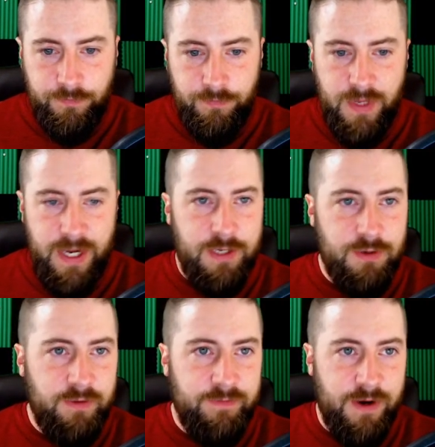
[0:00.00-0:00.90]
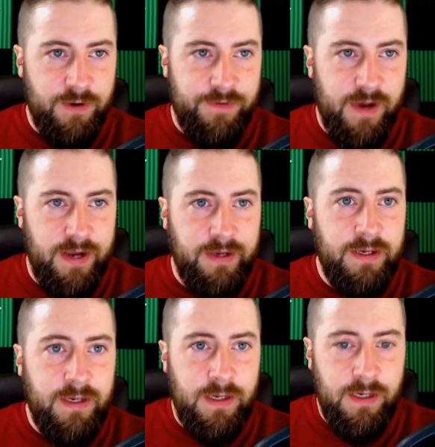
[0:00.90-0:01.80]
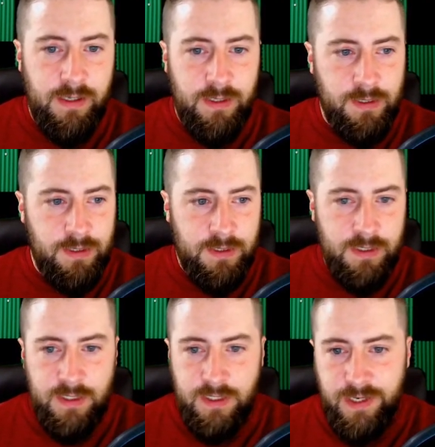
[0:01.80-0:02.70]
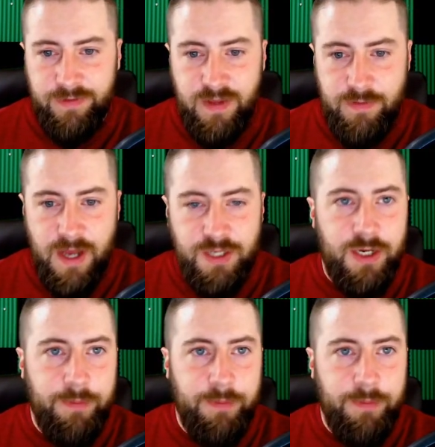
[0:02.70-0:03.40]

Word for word: And you can verify if they match up.